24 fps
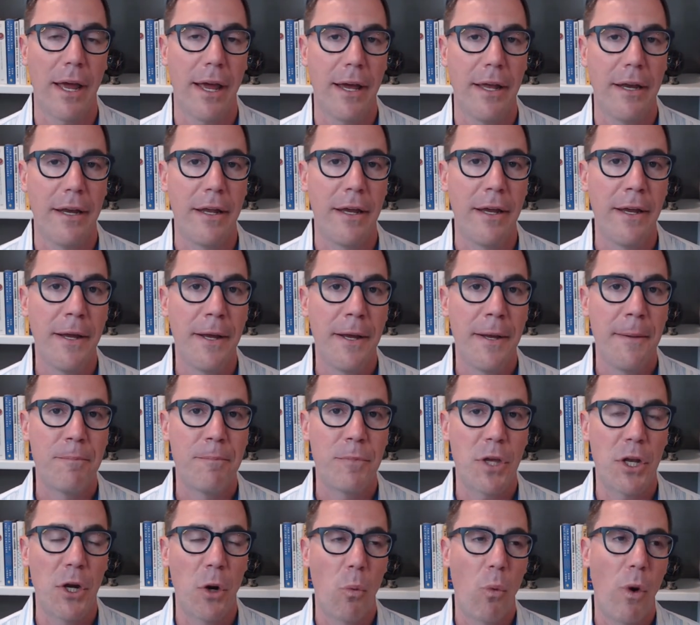And
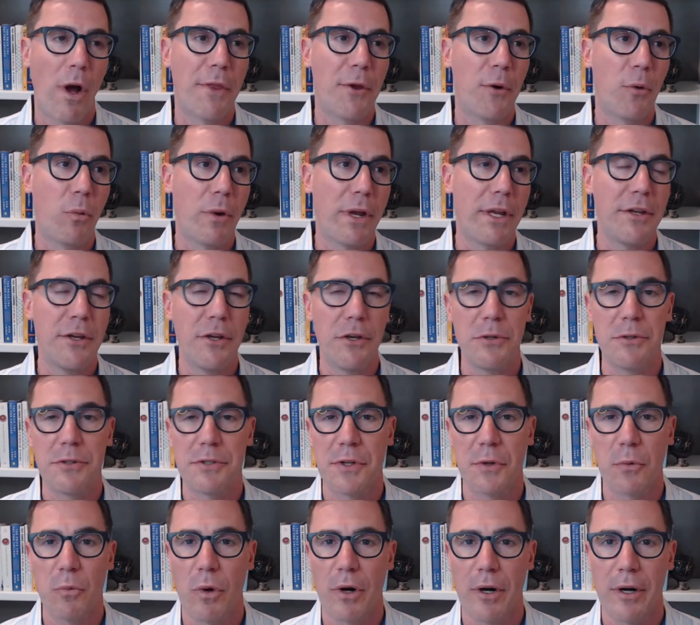you know, whether we
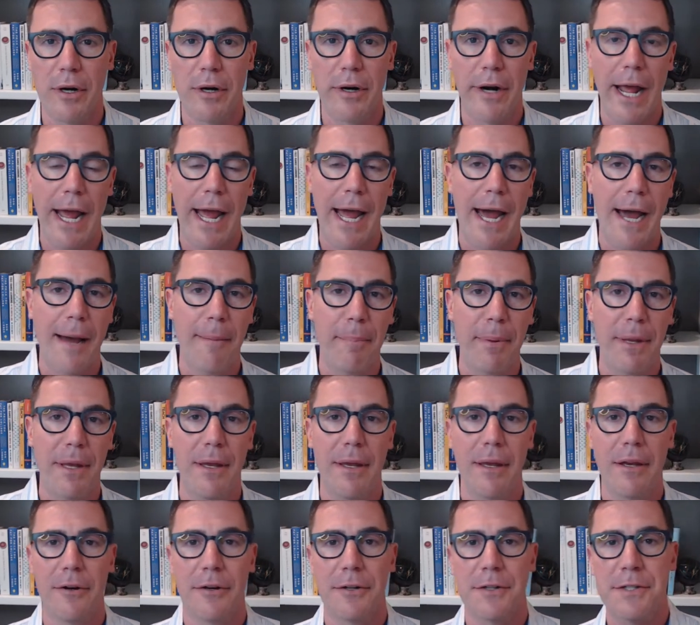use the word
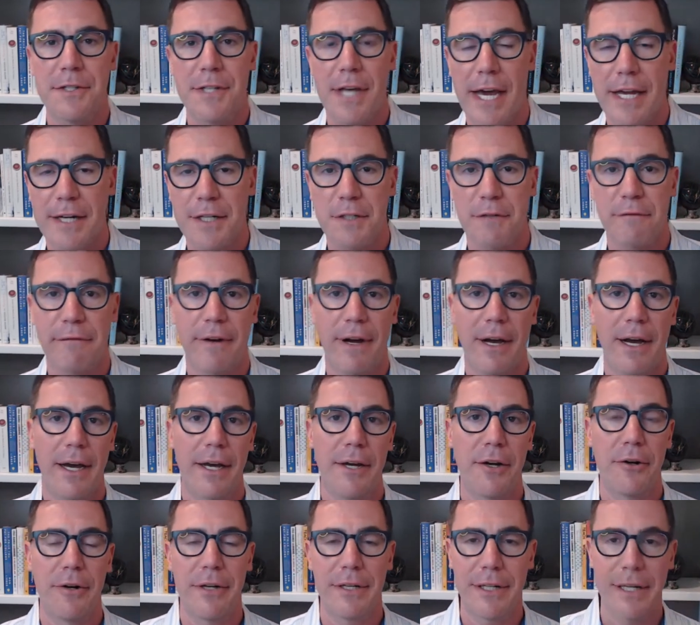happy or
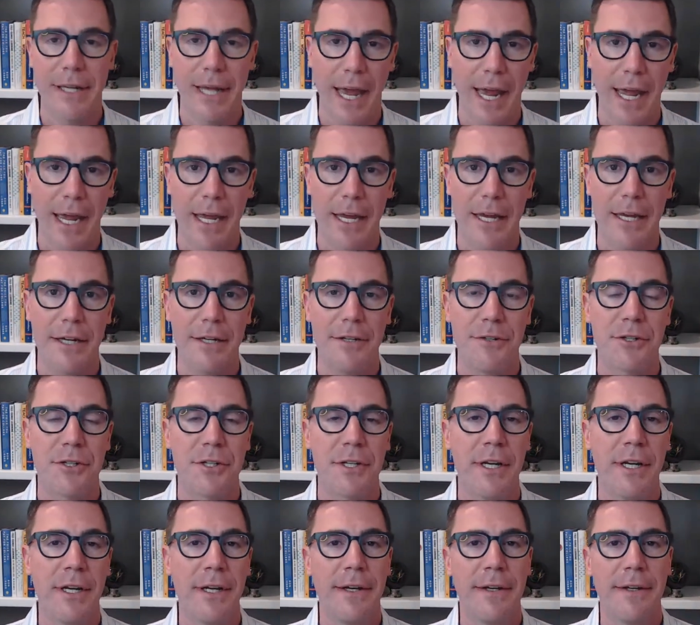satisfied or engaged
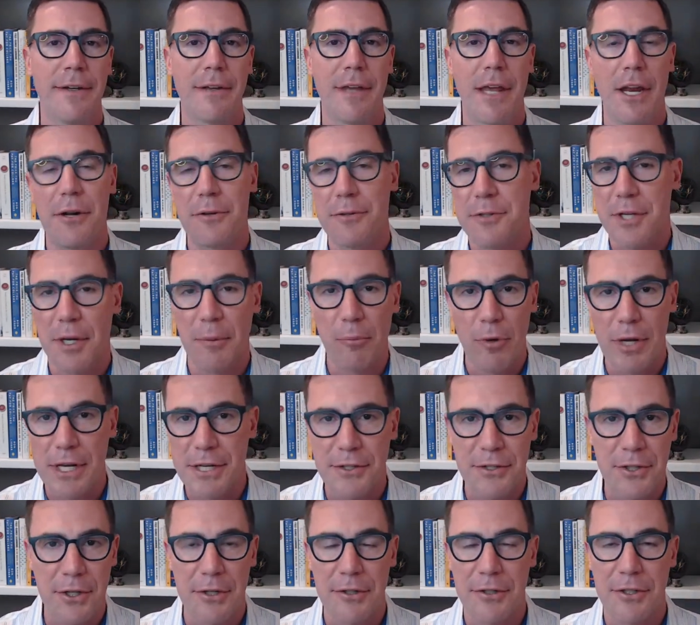you know some
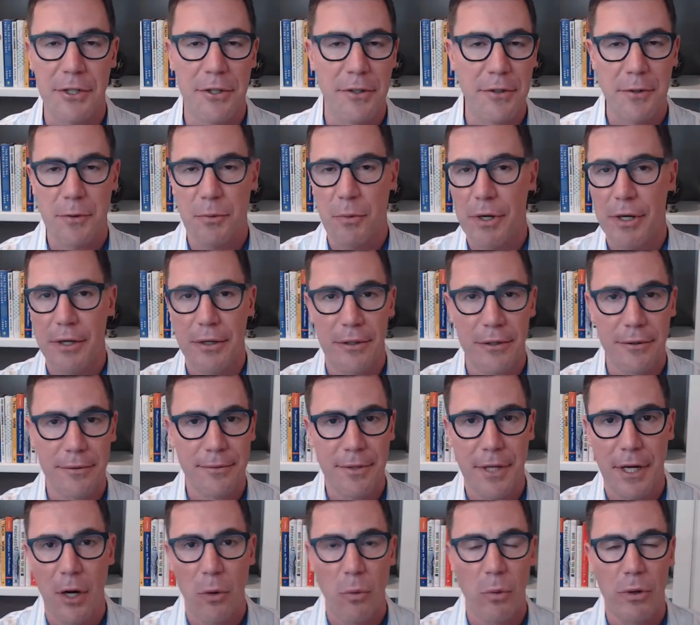researchers
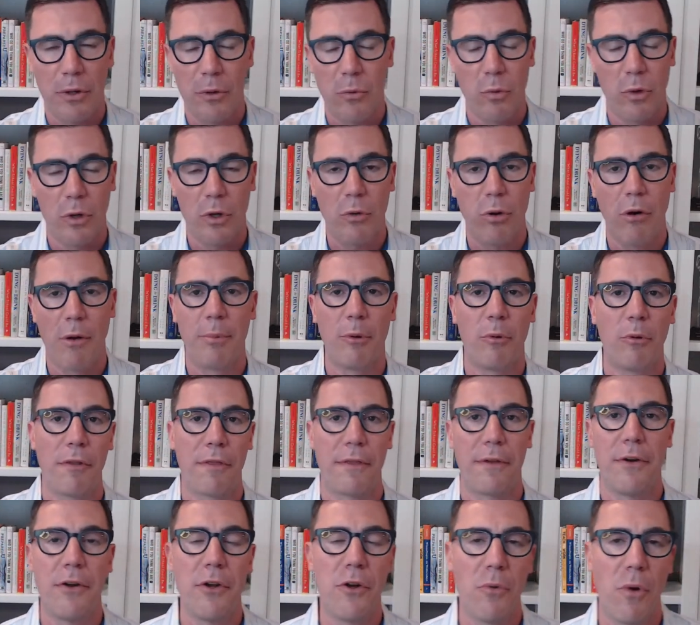will you know will, will quibble
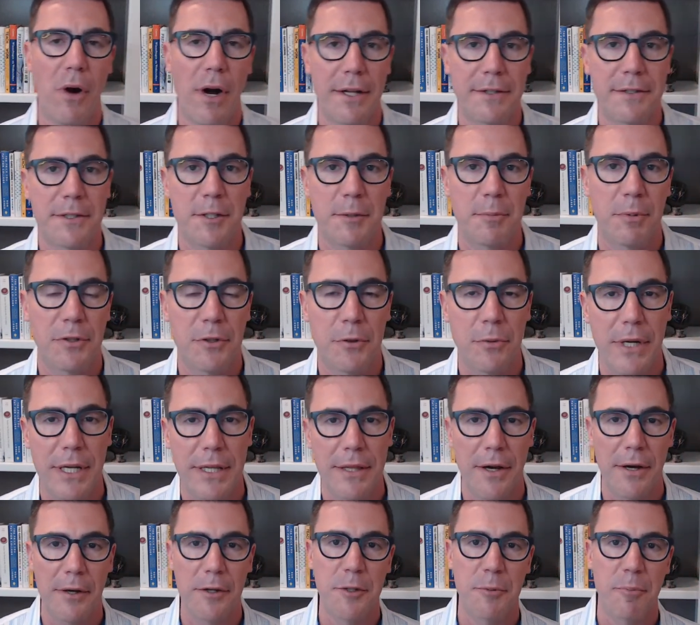with the nuances
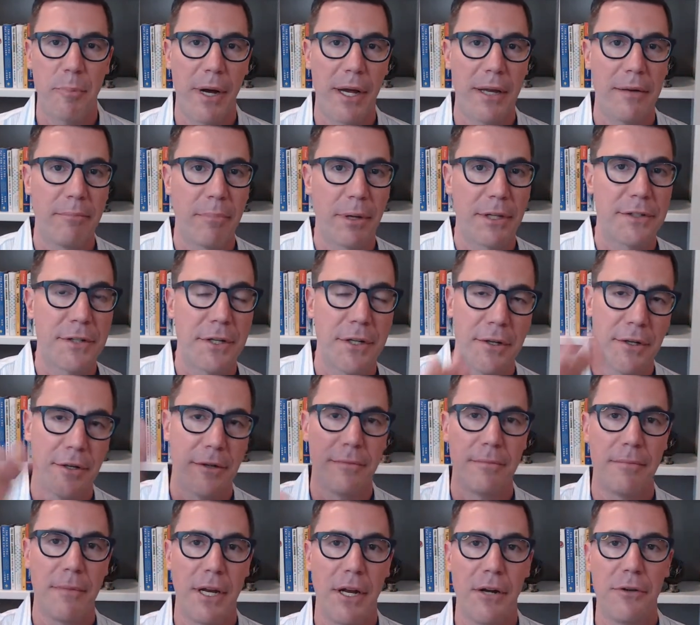between those but but to
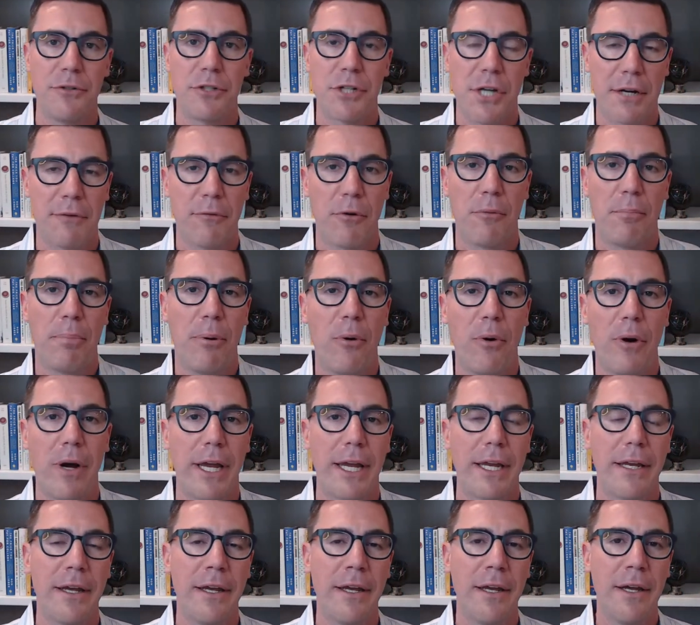your you know general
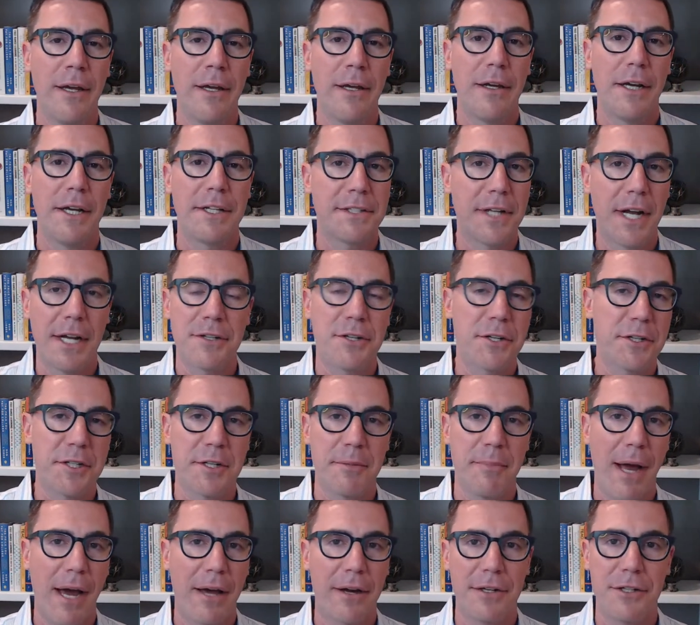point it's not
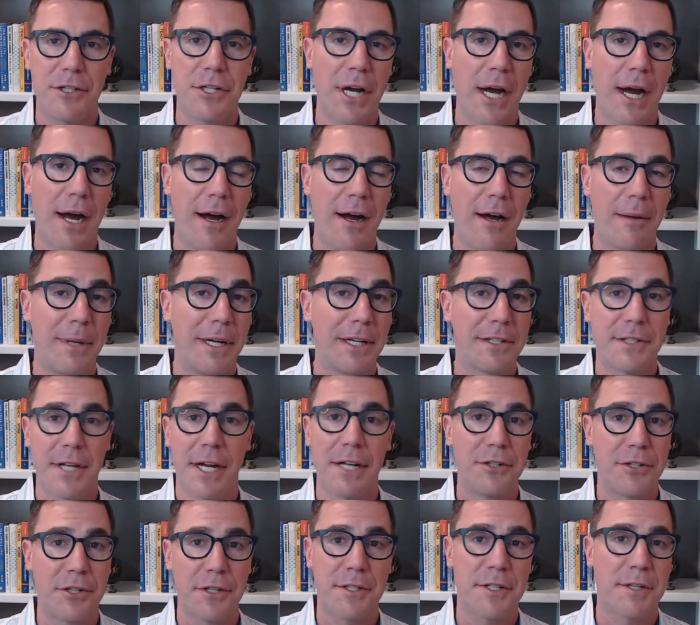just about a job and it's
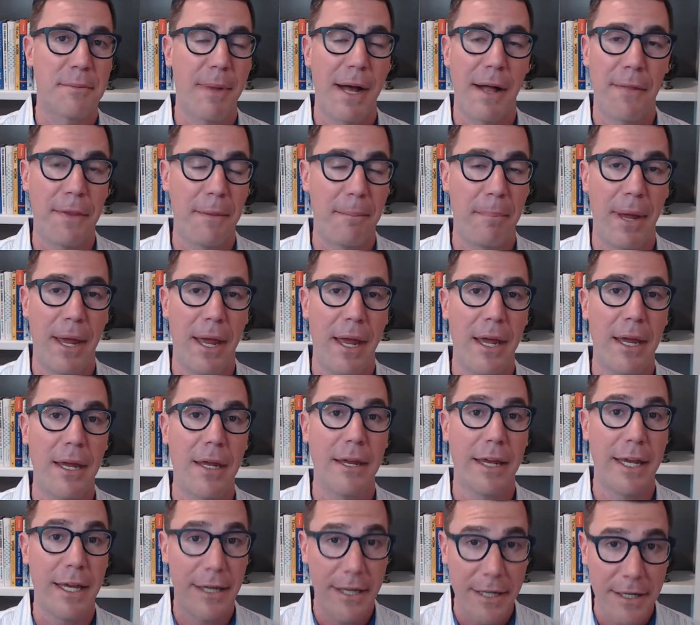not just about the
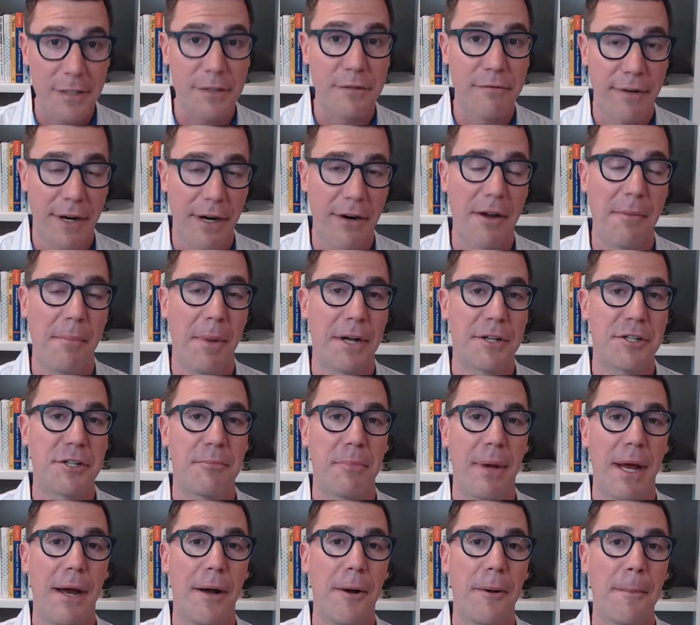pay it is very much
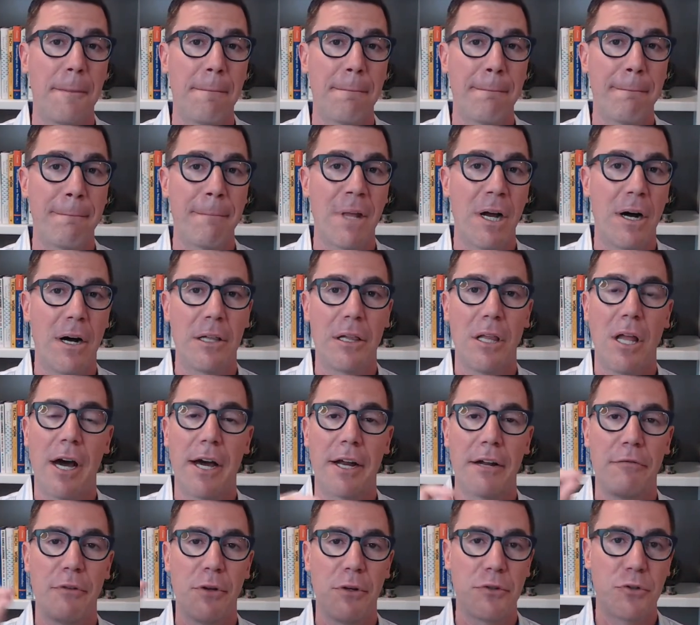about a
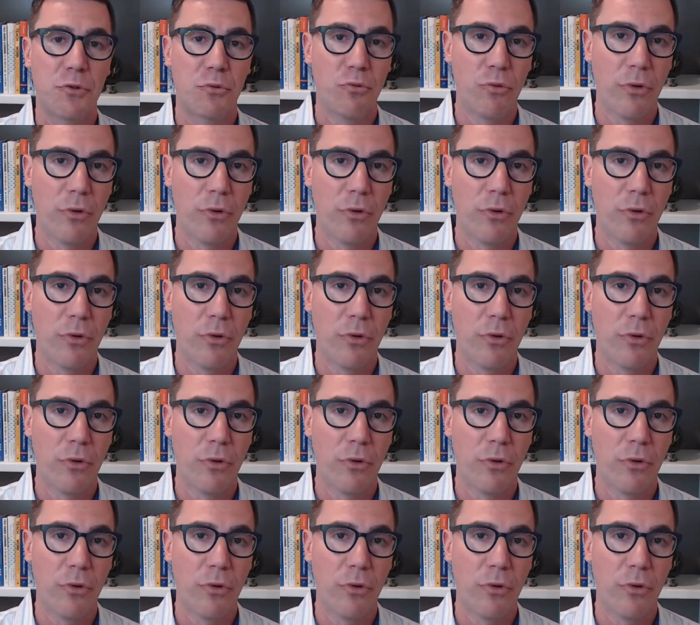lot of those